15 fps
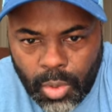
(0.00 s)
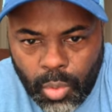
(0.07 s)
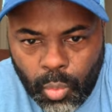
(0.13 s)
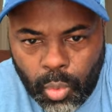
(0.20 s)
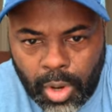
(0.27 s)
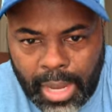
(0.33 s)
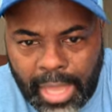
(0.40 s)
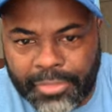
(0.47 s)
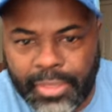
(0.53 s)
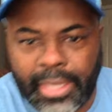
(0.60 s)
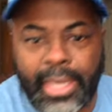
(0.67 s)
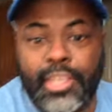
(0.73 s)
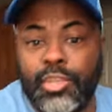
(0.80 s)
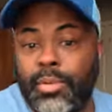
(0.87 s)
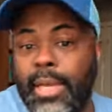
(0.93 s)
Where I think,
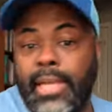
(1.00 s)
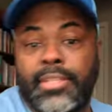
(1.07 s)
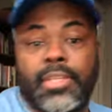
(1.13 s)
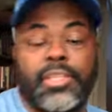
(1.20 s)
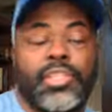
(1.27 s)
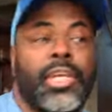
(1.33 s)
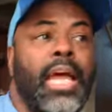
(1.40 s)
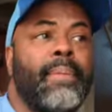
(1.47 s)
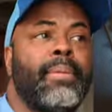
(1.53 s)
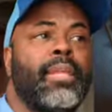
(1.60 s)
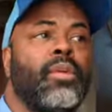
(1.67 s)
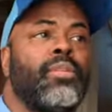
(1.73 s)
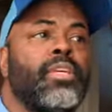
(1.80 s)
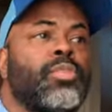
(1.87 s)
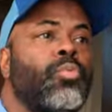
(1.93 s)
and you guys can chime in
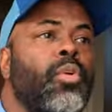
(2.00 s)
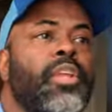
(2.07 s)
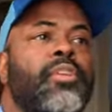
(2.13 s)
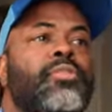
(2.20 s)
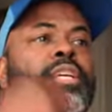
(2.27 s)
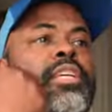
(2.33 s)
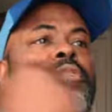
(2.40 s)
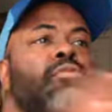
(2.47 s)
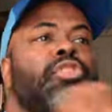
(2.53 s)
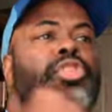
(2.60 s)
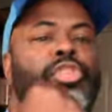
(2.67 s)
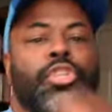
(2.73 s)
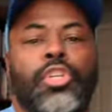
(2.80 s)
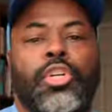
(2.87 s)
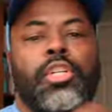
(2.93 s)
on this. Where do you think you
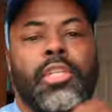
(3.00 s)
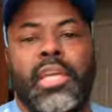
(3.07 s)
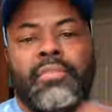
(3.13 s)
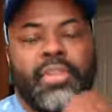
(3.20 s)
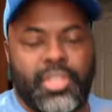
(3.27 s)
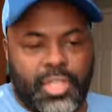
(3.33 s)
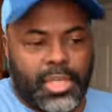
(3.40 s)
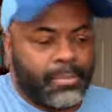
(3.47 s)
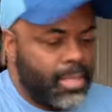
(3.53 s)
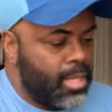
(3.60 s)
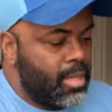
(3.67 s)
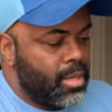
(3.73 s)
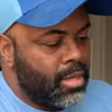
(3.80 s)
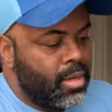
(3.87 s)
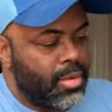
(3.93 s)
should give a tip?
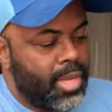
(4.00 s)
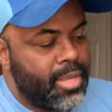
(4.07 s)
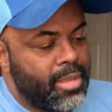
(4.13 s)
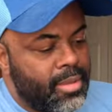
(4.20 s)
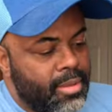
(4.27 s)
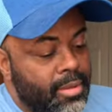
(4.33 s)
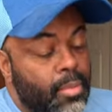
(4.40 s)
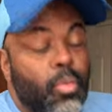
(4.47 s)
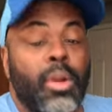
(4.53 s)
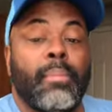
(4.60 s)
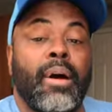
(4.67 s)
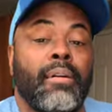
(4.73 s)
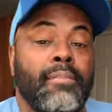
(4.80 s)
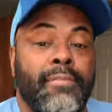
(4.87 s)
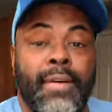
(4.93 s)
Okay, what
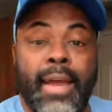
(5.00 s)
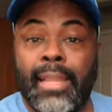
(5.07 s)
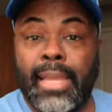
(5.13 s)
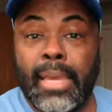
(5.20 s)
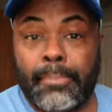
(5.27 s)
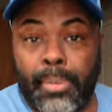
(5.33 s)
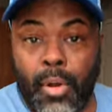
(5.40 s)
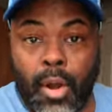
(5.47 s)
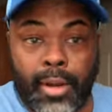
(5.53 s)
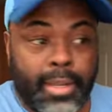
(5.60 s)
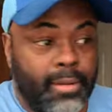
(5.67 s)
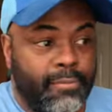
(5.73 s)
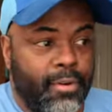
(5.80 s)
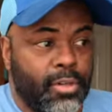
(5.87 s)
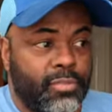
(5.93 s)
about valet
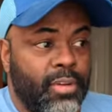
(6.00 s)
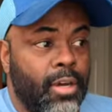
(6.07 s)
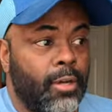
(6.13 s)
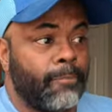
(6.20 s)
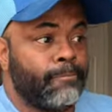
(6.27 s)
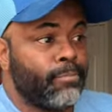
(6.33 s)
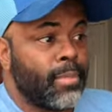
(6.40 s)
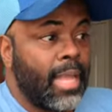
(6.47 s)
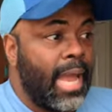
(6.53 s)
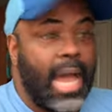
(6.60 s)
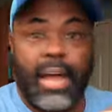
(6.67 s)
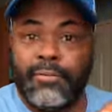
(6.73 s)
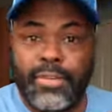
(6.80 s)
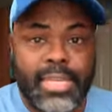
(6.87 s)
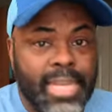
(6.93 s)
parking? First of all,
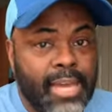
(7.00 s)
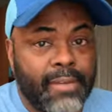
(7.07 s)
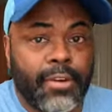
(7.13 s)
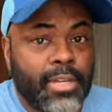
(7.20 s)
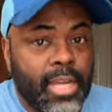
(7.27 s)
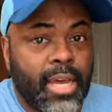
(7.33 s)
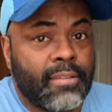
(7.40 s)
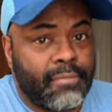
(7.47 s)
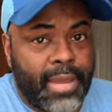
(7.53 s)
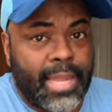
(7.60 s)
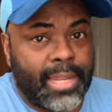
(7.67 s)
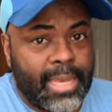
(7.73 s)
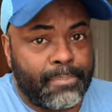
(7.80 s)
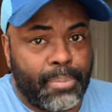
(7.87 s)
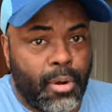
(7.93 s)
I've never done
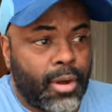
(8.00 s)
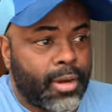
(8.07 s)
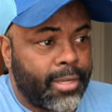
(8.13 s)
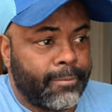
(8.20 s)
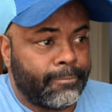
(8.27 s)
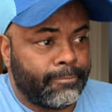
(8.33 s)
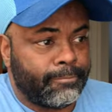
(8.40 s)
valet parking.